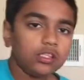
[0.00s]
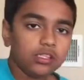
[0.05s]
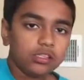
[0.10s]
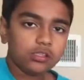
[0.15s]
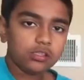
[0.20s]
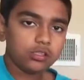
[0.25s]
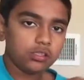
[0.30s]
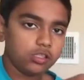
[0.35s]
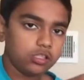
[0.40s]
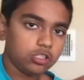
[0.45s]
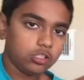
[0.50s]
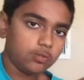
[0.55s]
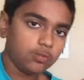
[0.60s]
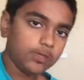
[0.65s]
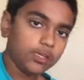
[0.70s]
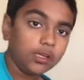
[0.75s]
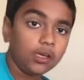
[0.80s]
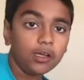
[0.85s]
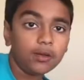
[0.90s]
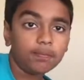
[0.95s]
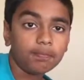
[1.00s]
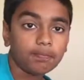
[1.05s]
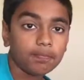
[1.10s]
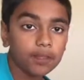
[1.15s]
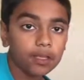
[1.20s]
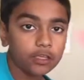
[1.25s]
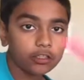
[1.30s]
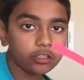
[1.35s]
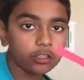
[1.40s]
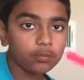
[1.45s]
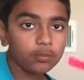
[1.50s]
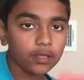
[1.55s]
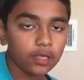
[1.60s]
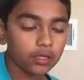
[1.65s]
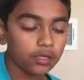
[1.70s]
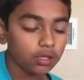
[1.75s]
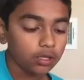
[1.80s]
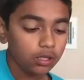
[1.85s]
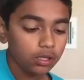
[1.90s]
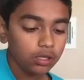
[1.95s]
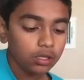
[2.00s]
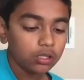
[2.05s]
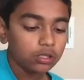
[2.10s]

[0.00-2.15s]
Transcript: this. This should be good. It should be,